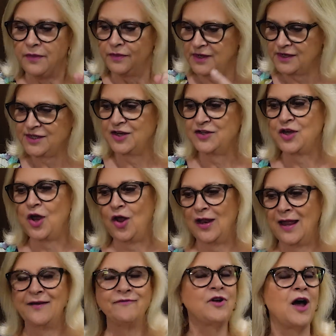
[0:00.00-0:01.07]
this is all
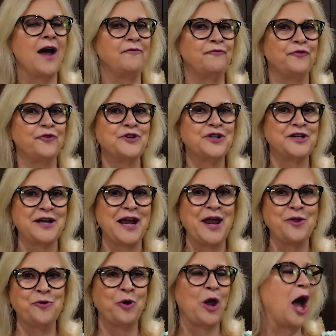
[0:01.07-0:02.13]
I've got for
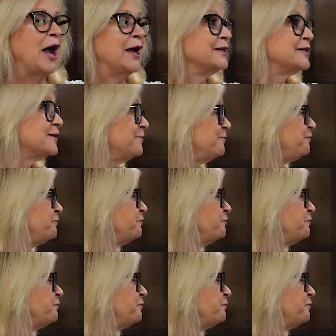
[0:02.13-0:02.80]
tonight, you guys.